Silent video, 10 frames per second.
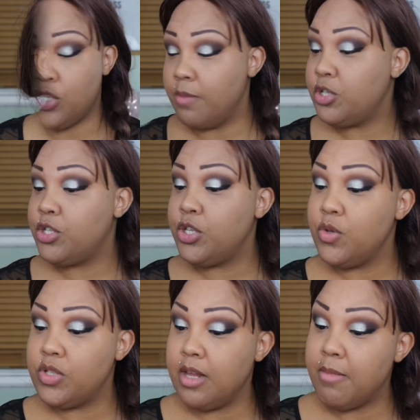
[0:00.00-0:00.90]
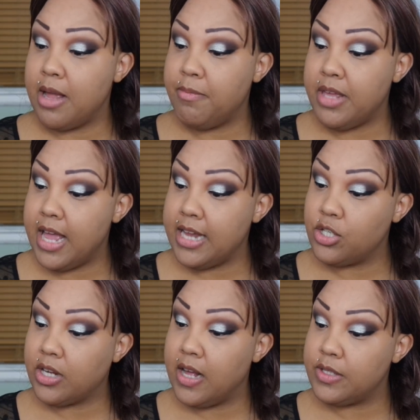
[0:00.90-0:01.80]
So I'm just using my
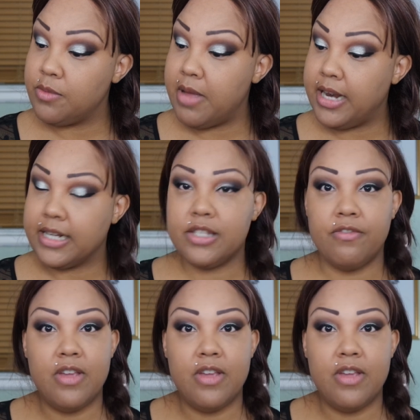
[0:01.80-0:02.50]
BH Cosmetics